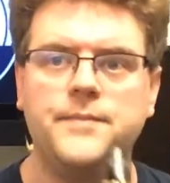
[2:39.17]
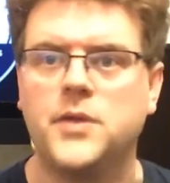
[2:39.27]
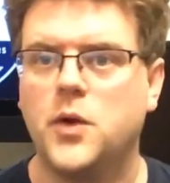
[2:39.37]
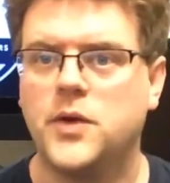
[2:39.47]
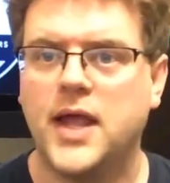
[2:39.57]

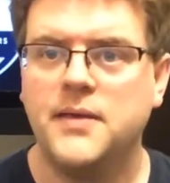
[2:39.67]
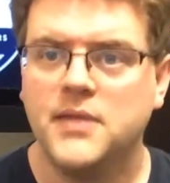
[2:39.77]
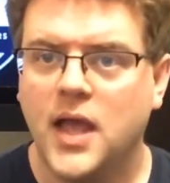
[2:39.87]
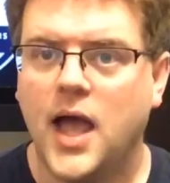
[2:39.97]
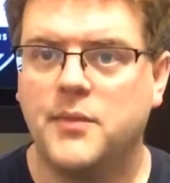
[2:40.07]
Okay,
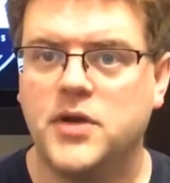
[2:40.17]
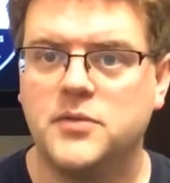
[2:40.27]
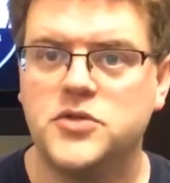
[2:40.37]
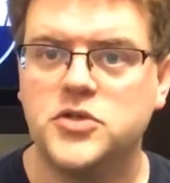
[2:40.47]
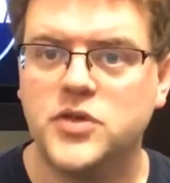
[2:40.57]
I'm going to
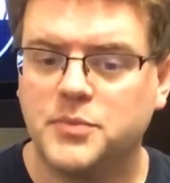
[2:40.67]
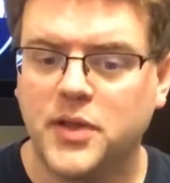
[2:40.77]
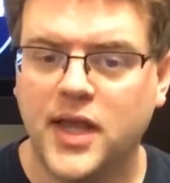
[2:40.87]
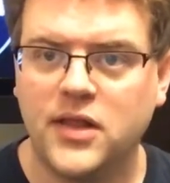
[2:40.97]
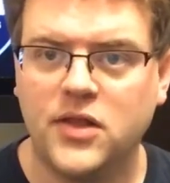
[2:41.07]
do the
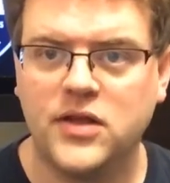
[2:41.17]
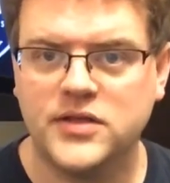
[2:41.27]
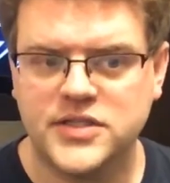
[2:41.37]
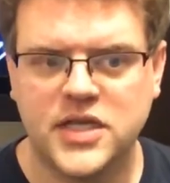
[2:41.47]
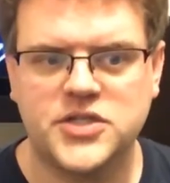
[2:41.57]
play along
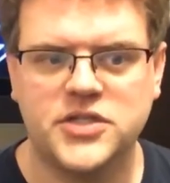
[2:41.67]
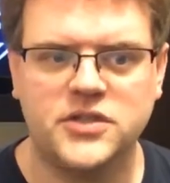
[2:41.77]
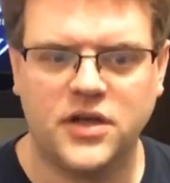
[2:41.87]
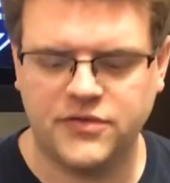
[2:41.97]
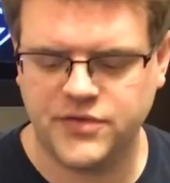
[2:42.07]
section
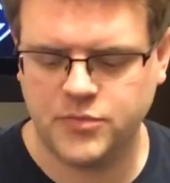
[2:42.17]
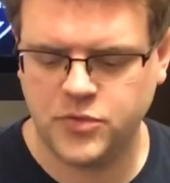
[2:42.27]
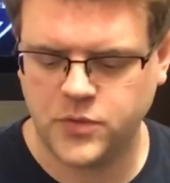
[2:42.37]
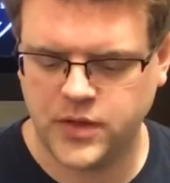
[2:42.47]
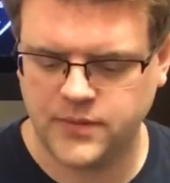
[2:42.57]
of number
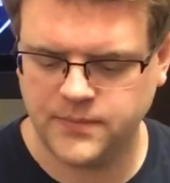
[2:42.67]
1.